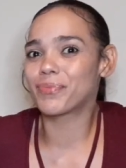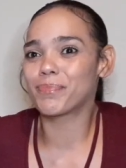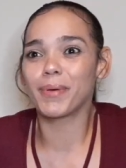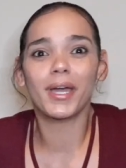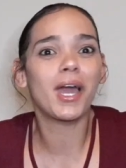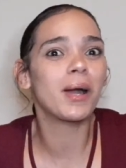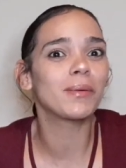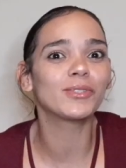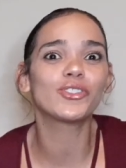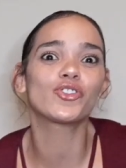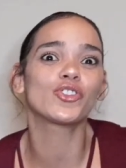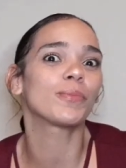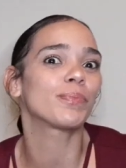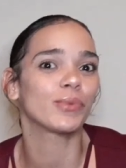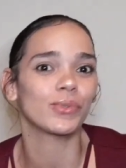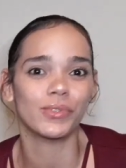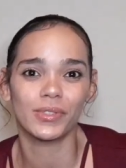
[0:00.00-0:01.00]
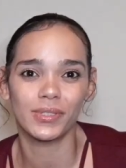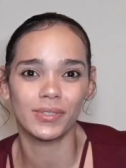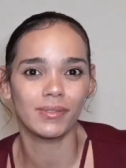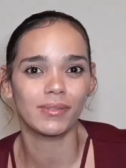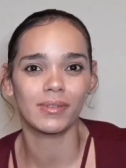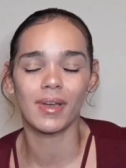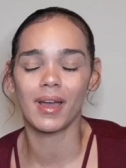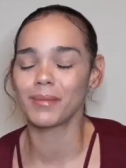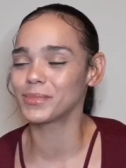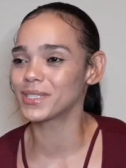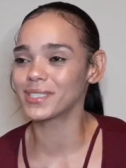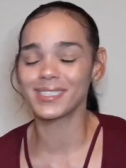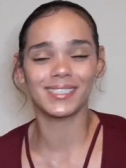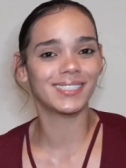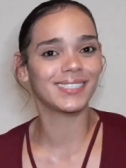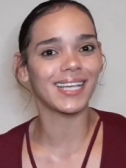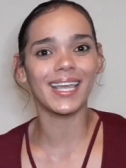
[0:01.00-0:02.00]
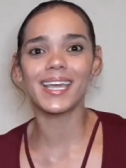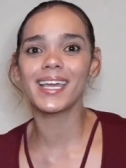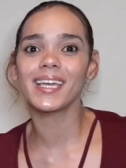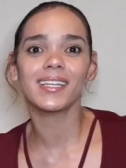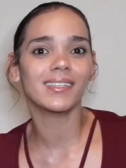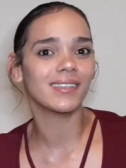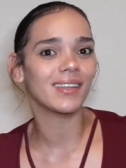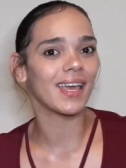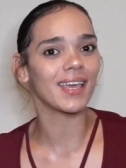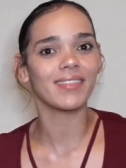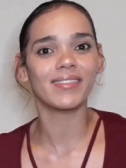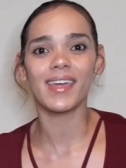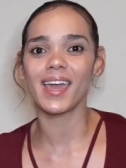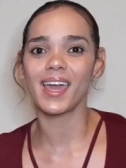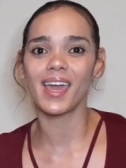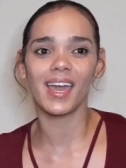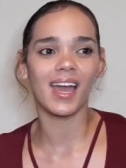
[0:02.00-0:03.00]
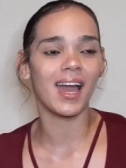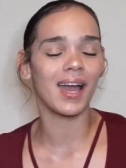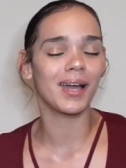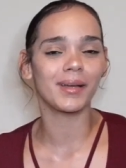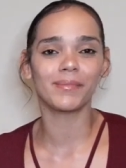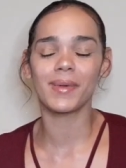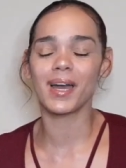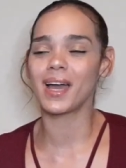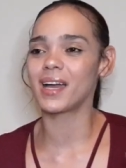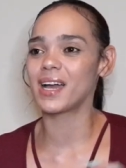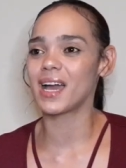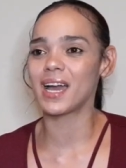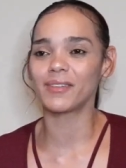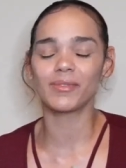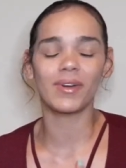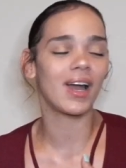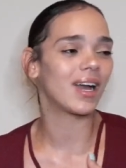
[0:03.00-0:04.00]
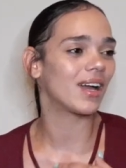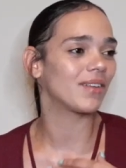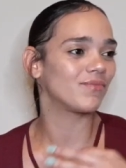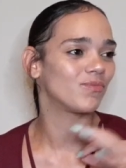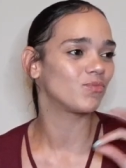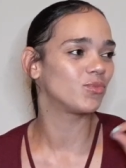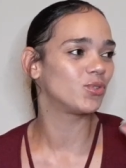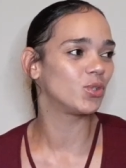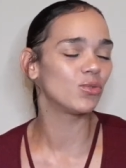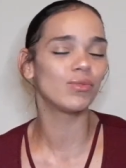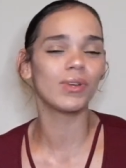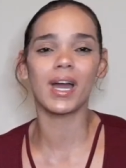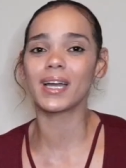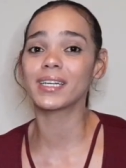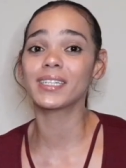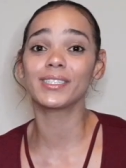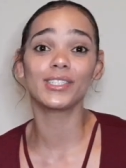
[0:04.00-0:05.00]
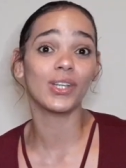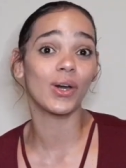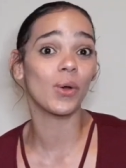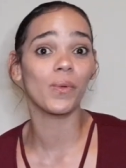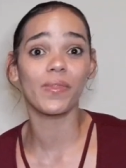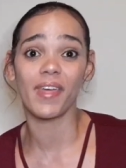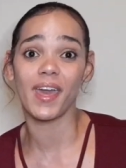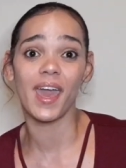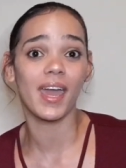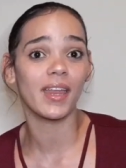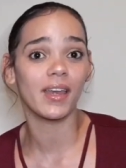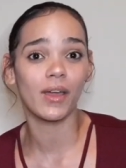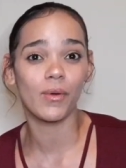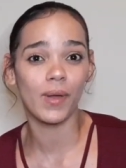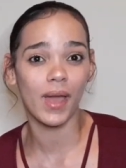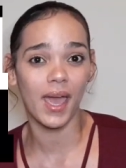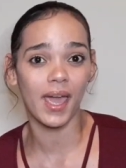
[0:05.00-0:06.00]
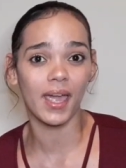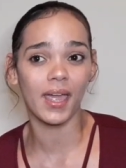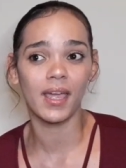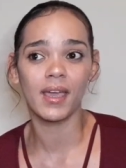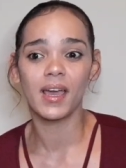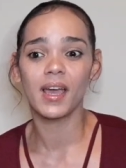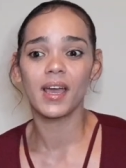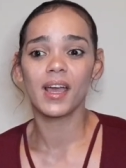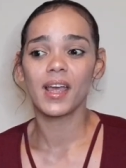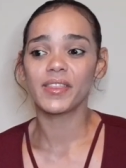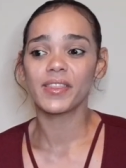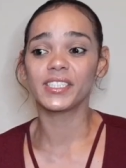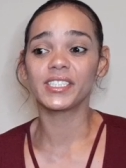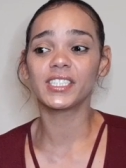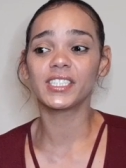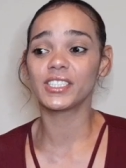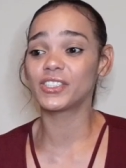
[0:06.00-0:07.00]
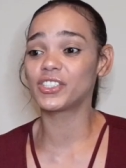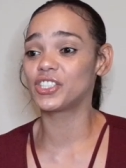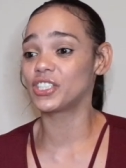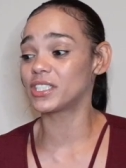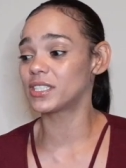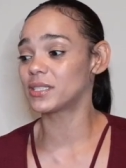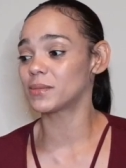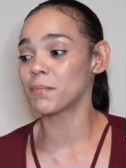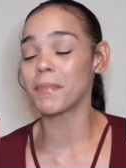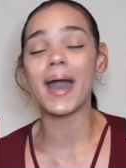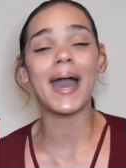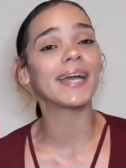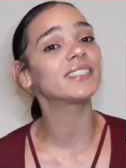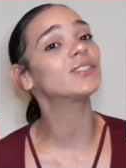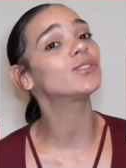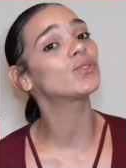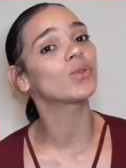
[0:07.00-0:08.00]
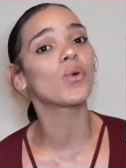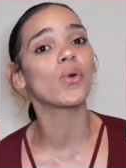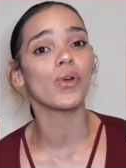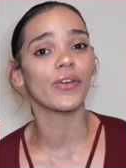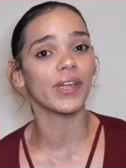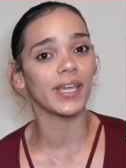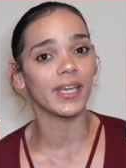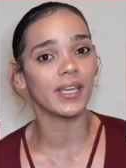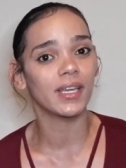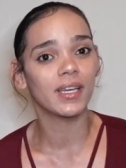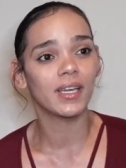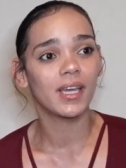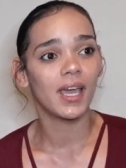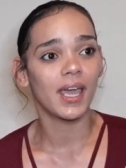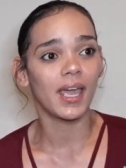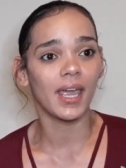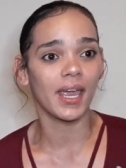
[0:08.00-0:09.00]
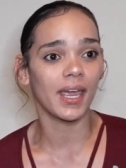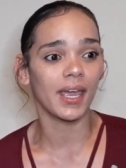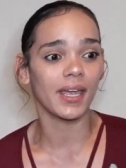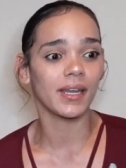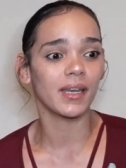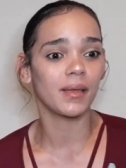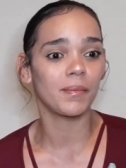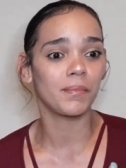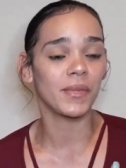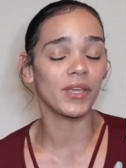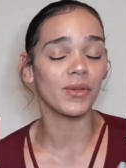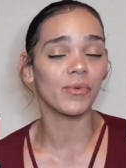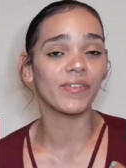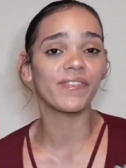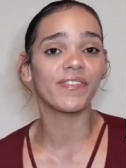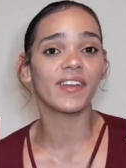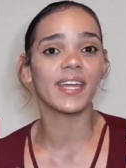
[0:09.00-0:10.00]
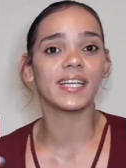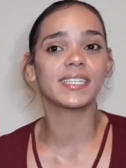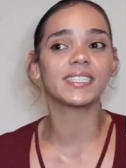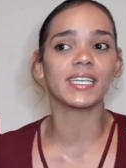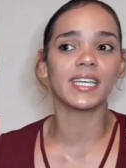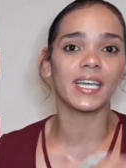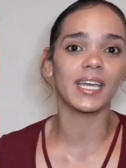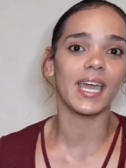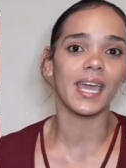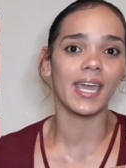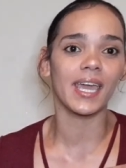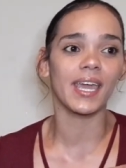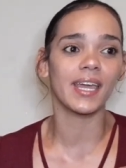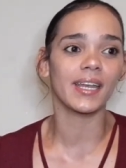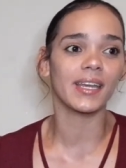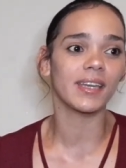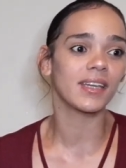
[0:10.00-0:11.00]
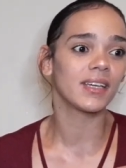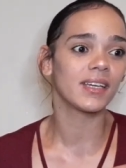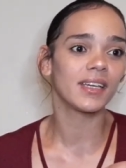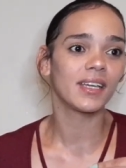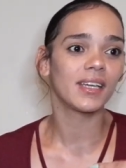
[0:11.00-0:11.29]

become strippers. I'm just going to say it like that. I'm, I, I, I do not condone that, okay? This is just my story and me reflecting and